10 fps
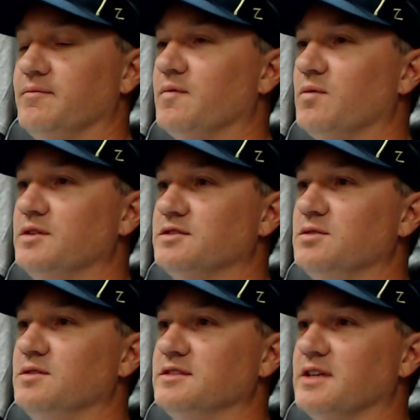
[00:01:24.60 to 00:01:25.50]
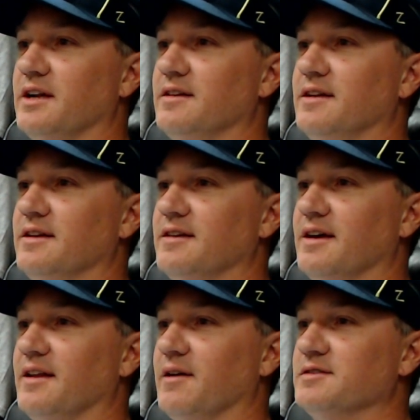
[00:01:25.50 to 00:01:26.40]
We soon decided that
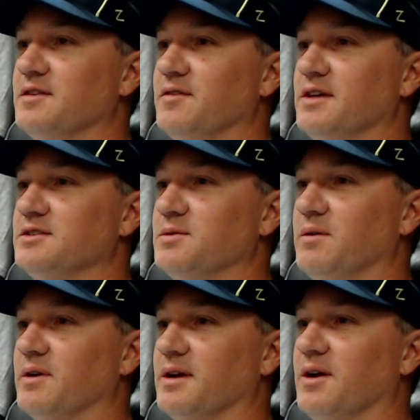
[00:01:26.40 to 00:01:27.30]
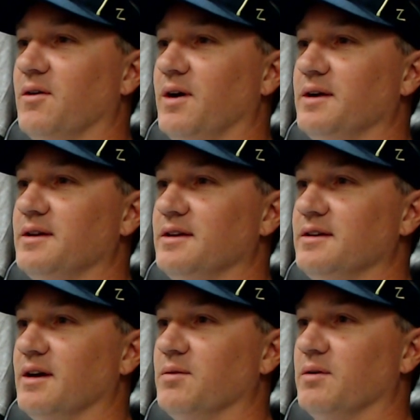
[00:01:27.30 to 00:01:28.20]
that was the venture we were going to go on,
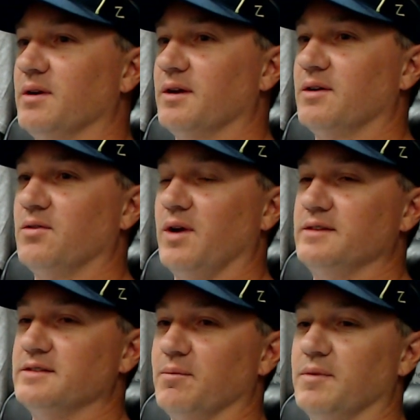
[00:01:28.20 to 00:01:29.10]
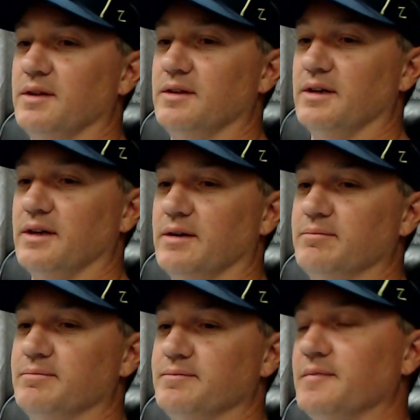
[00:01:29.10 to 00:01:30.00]
and we were going to create something
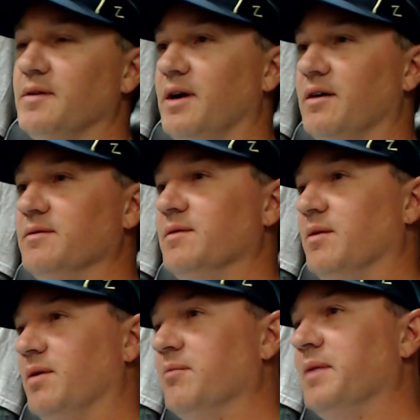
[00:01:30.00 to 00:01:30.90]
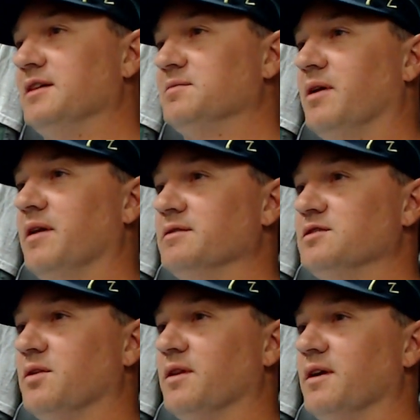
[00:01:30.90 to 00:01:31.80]
around baseball. That was
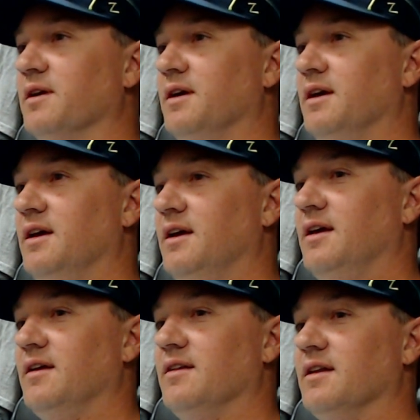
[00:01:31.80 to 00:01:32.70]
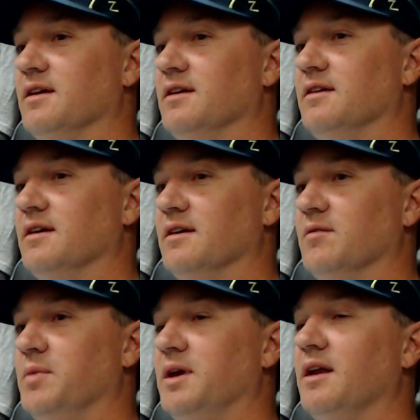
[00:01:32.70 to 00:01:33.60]
sort of the
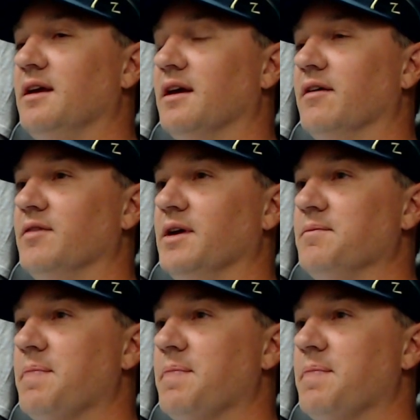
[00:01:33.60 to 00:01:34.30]
beginning of it.